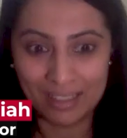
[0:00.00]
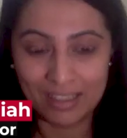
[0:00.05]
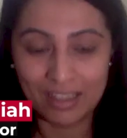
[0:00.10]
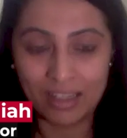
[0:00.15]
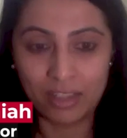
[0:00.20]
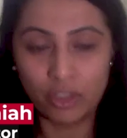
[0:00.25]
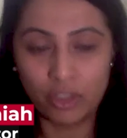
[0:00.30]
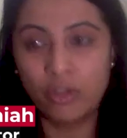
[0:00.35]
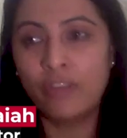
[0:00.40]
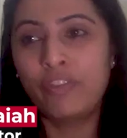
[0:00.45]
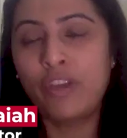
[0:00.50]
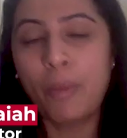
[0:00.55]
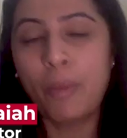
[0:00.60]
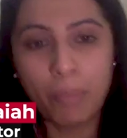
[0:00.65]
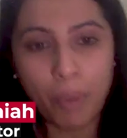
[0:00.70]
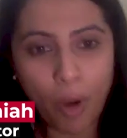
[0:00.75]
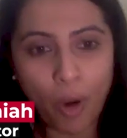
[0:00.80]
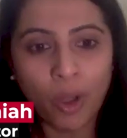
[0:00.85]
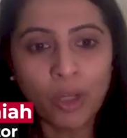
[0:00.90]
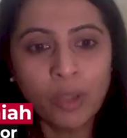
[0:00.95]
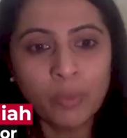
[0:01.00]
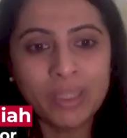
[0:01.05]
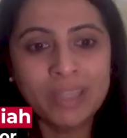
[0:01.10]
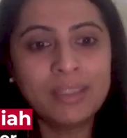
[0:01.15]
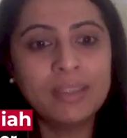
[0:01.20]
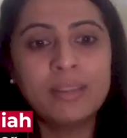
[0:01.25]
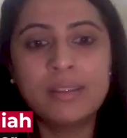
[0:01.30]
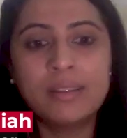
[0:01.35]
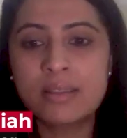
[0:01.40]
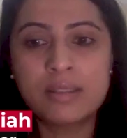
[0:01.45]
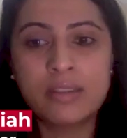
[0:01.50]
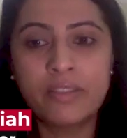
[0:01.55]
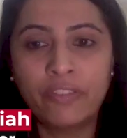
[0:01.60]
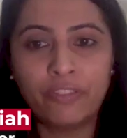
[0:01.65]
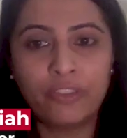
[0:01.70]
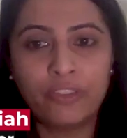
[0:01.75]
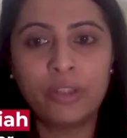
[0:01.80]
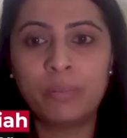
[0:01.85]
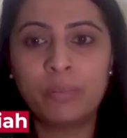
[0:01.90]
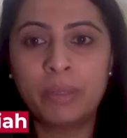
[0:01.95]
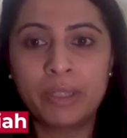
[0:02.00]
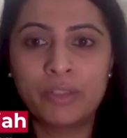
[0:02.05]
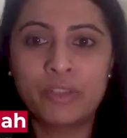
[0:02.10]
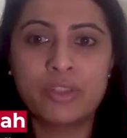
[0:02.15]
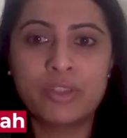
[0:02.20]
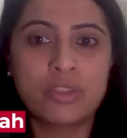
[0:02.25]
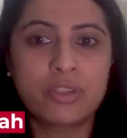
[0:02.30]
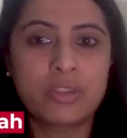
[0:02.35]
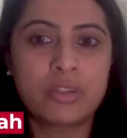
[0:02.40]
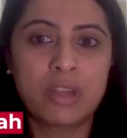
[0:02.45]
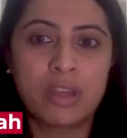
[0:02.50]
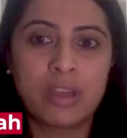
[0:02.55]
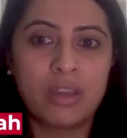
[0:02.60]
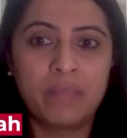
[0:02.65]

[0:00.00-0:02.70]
if you're born with it, it's different because